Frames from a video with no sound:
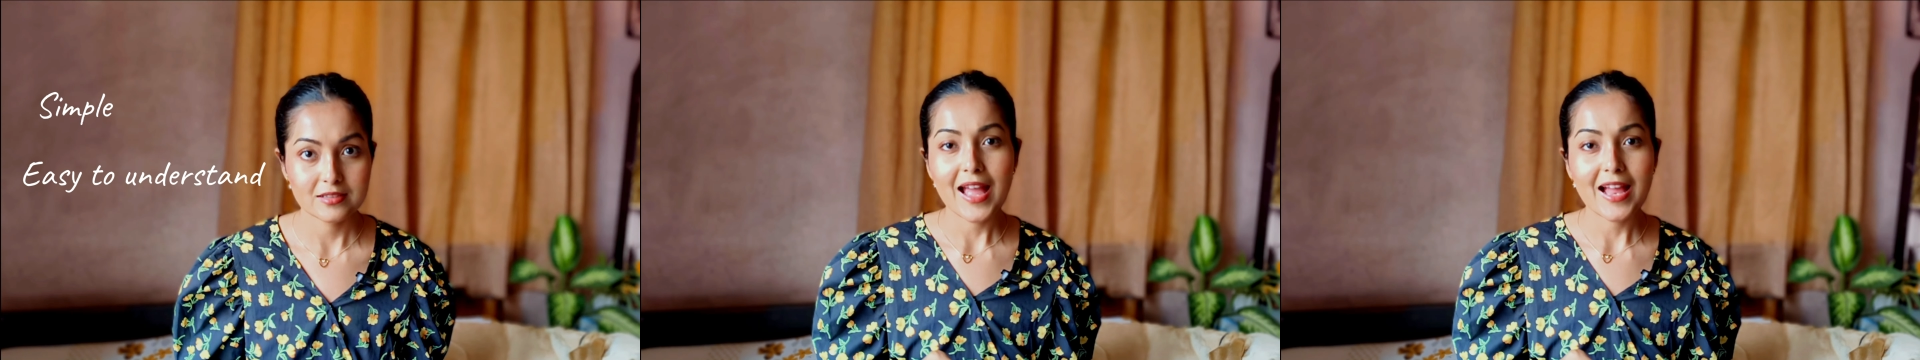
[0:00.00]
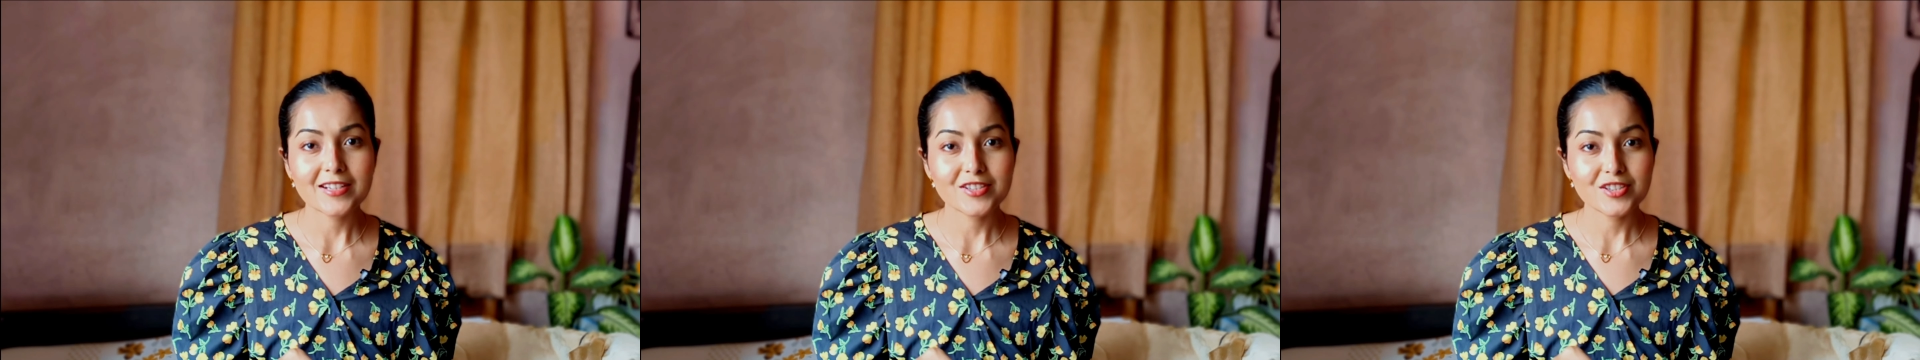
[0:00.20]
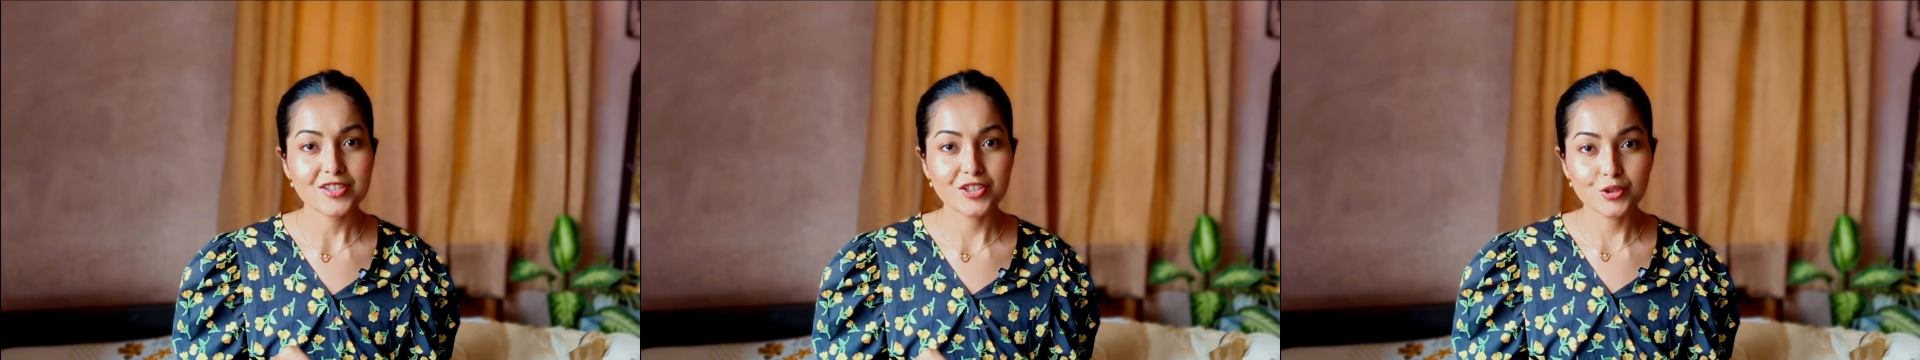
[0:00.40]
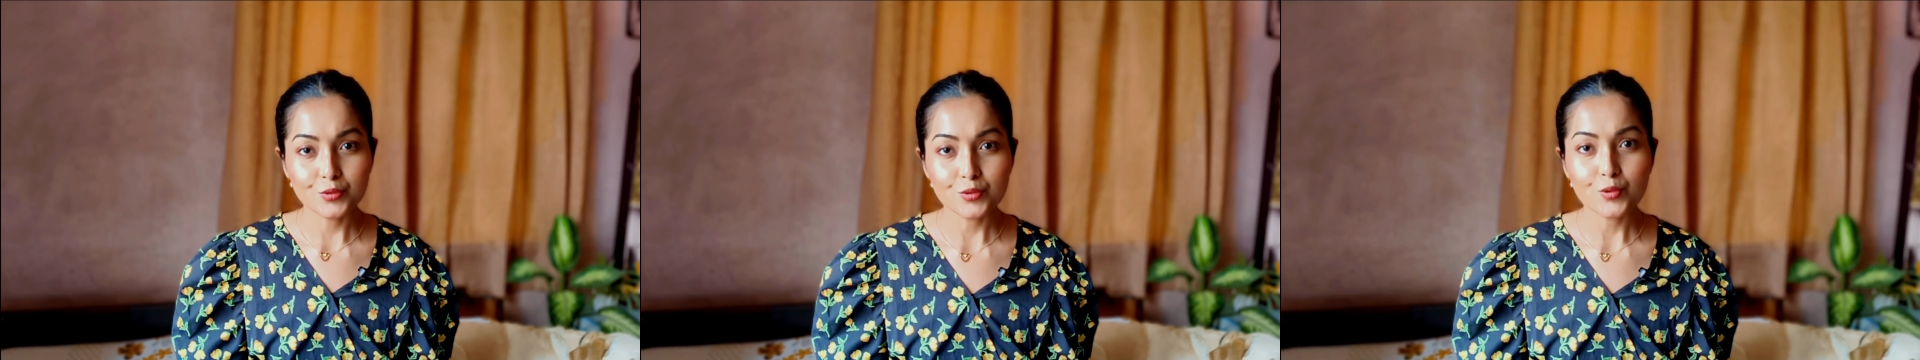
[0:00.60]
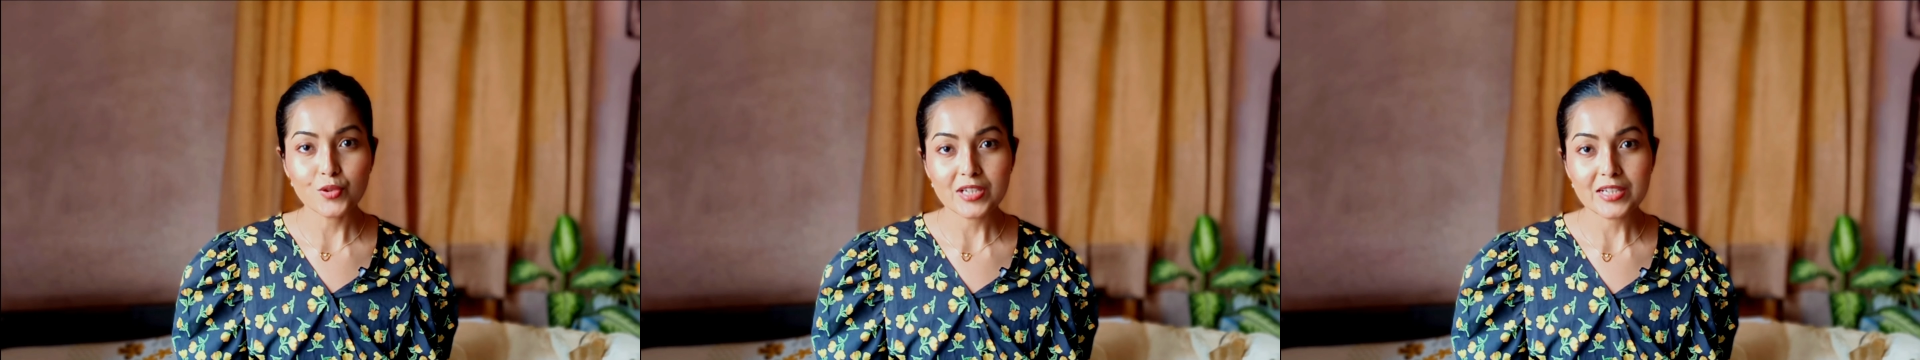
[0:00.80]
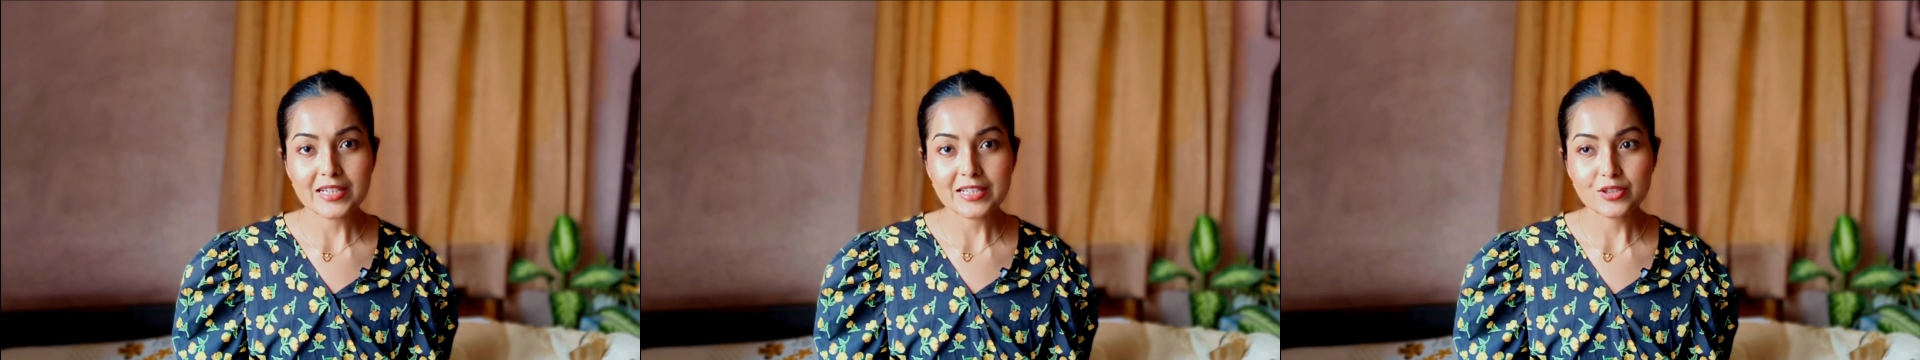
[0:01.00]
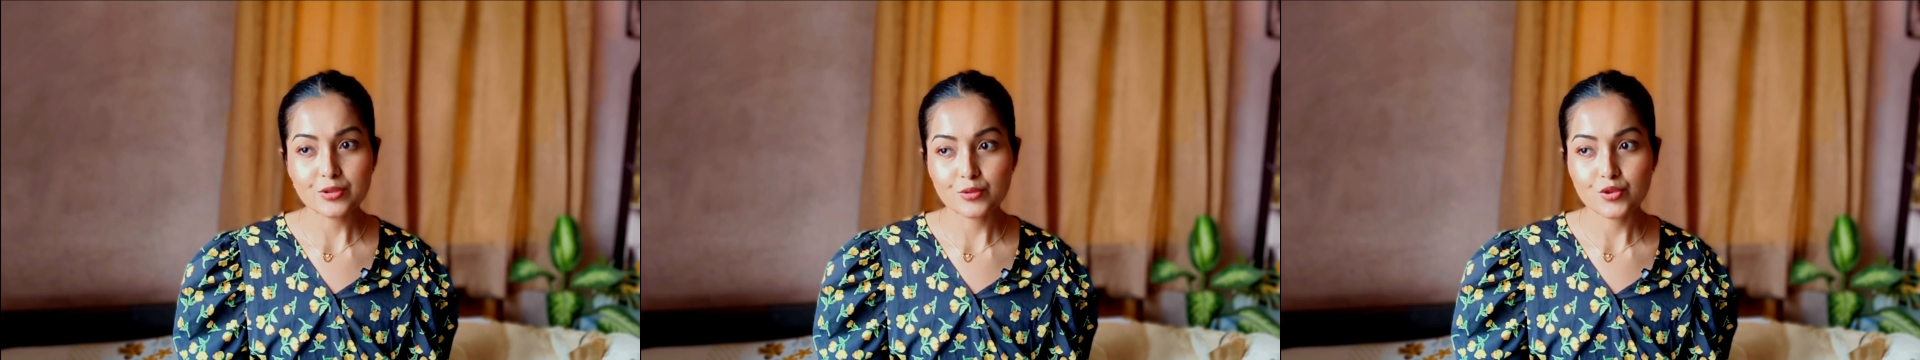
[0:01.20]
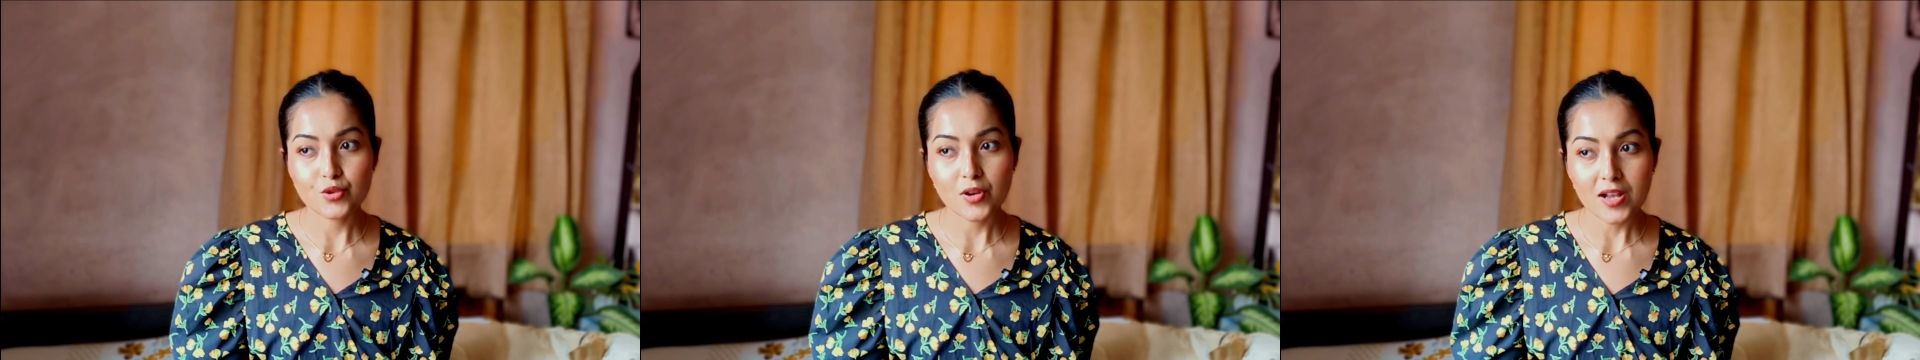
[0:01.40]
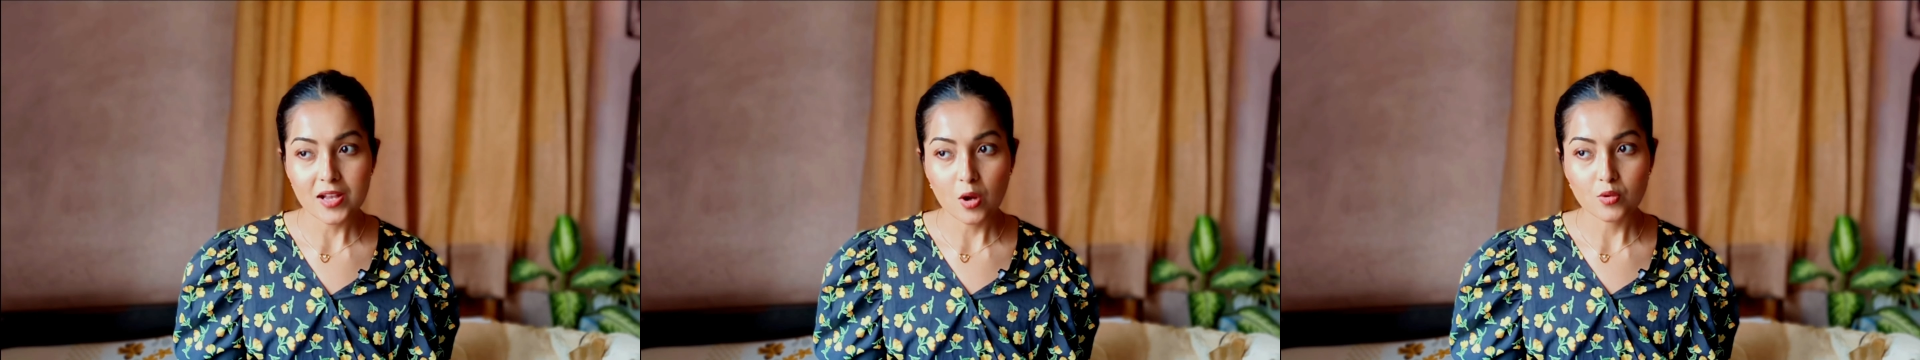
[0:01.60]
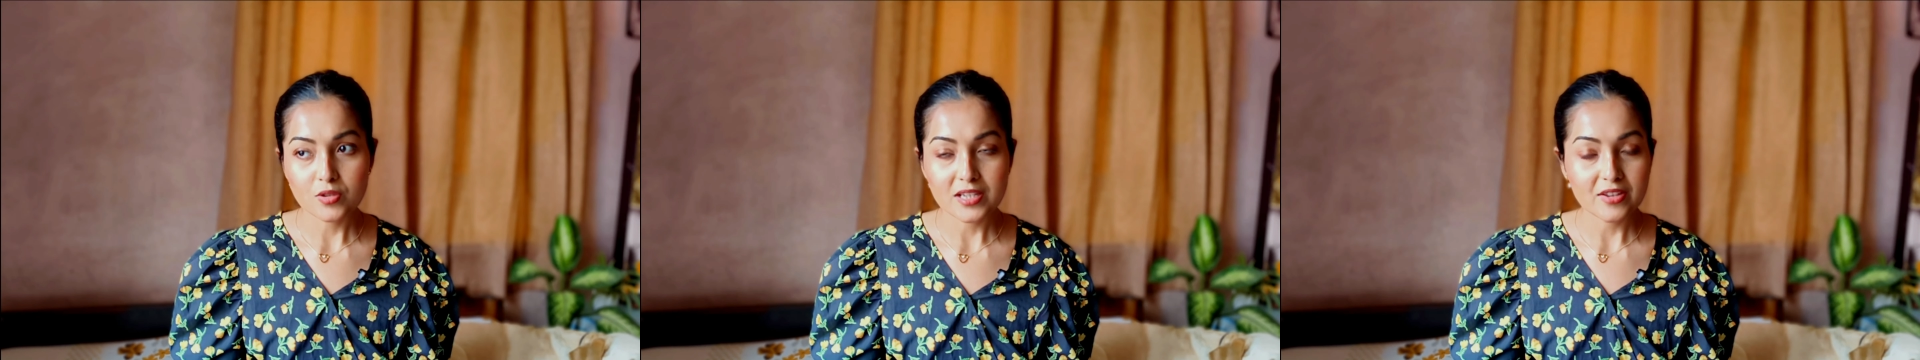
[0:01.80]
And you don't need to try
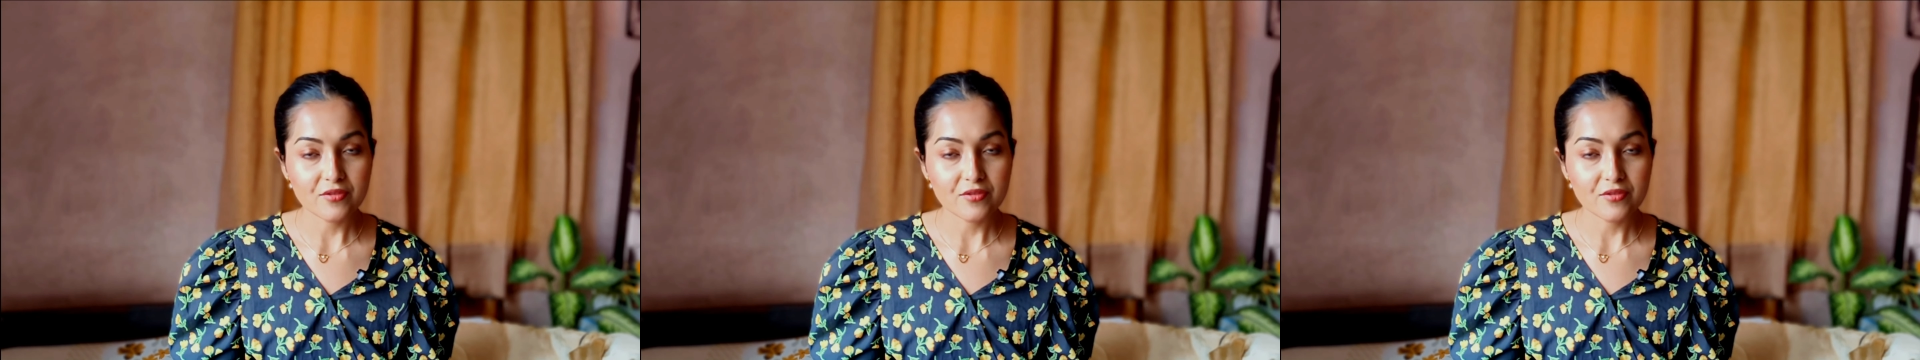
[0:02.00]
out